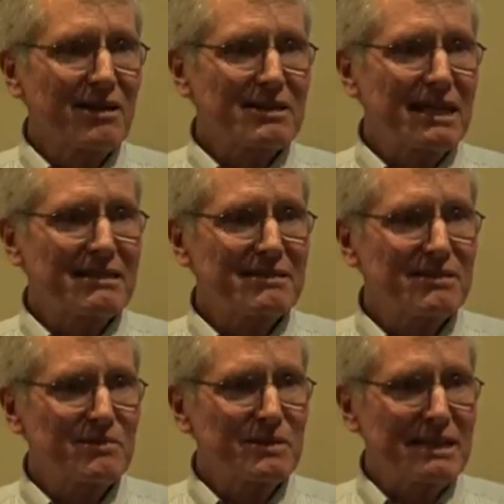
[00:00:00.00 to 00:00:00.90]
Okay.
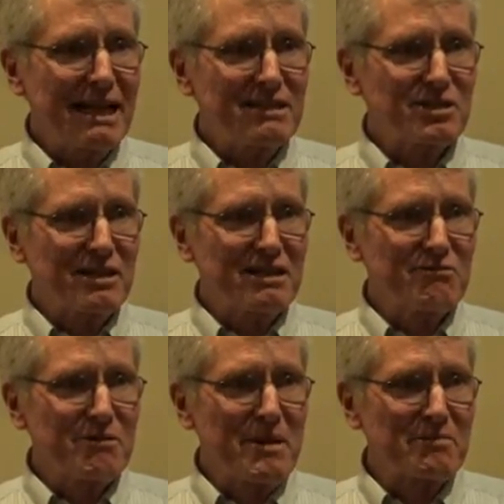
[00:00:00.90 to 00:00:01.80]
Well, thanks. So now you
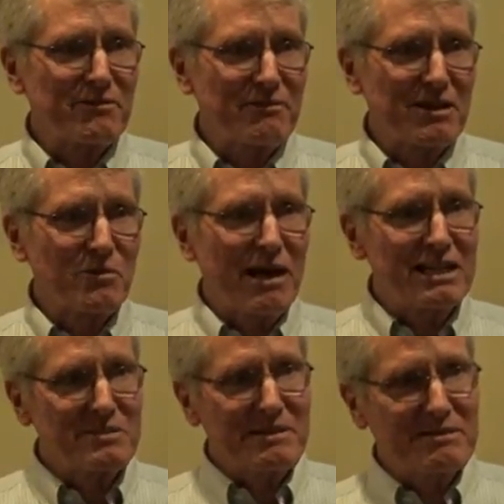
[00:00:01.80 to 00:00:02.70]
remember Fred
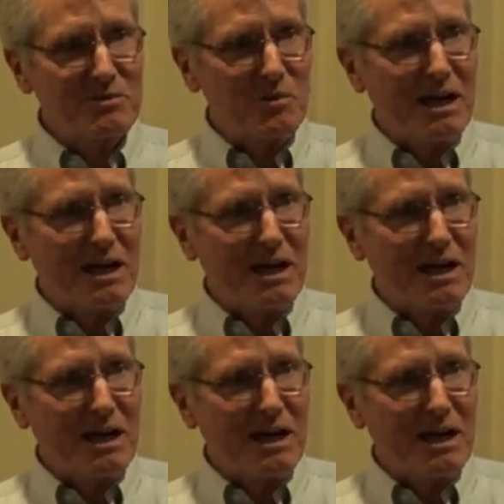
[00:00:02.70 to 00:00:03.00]
Wiseman.